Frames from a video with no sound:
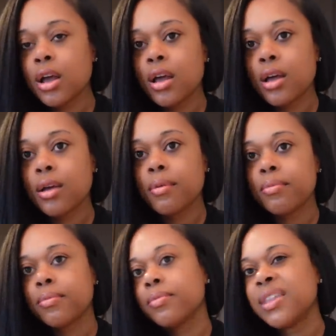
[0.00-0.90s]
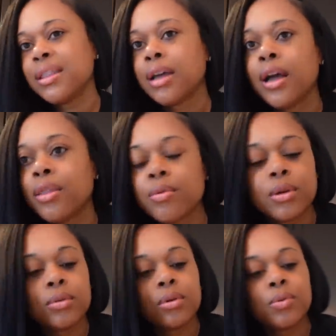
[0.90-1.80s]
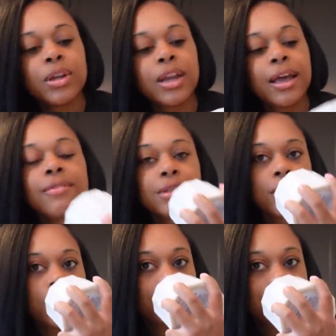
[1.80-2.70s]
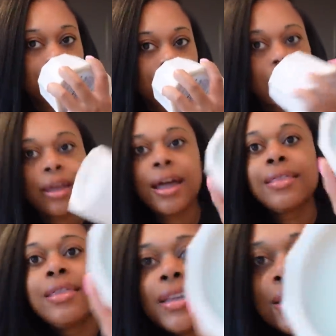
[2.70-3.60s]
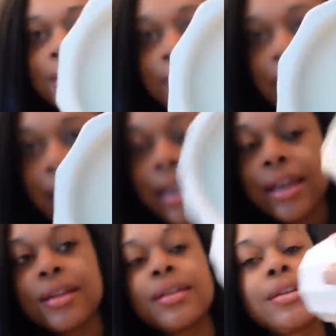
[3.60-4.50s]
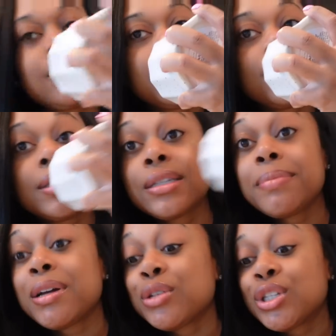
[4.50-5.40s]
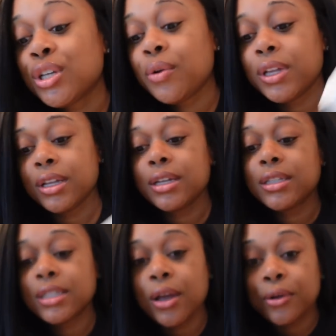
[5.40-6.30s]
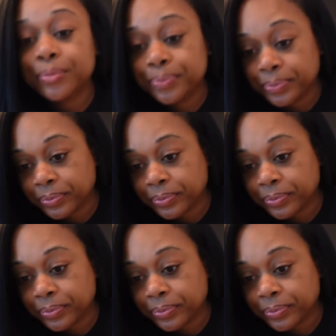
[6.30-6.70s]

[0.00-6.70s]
uh, than the other one would have so got this and smells so good so